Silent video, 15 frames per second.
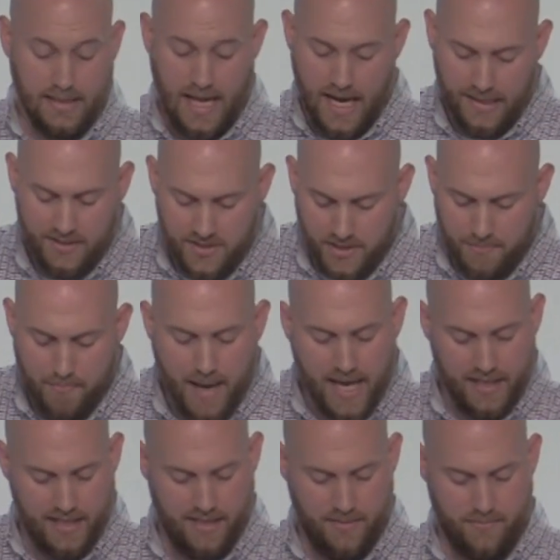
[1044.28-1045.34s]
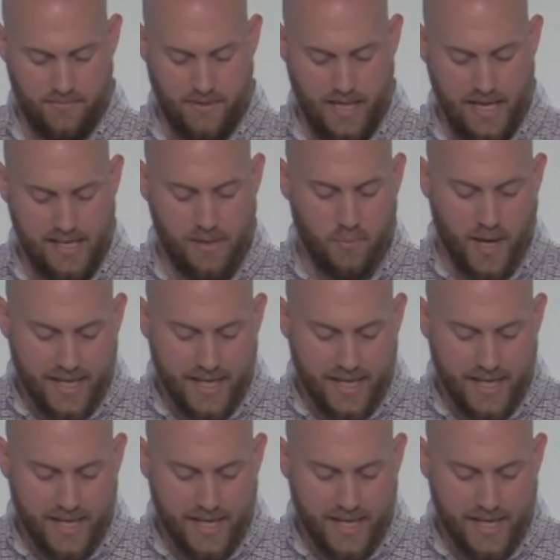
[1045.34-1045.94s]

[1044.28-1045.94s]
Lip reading: Elijah met him, and he